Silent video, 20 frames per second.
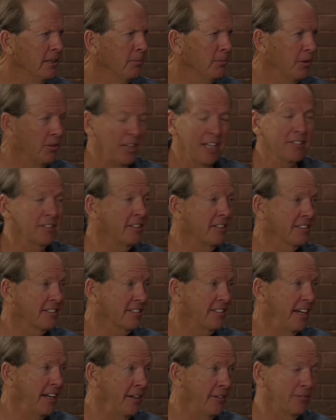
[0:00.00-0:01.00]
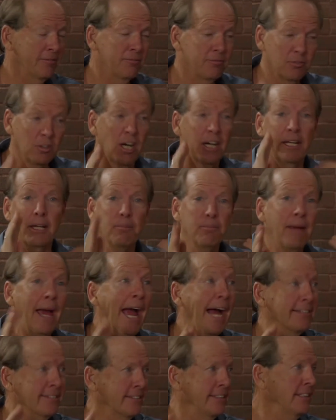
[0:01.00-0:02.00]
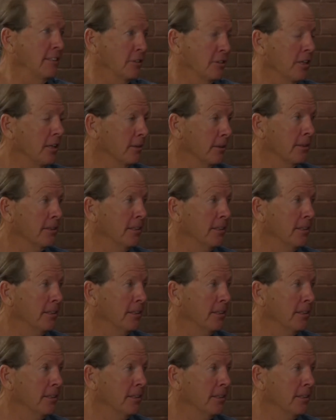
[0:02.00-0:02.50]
Because that's going to save talking past each other.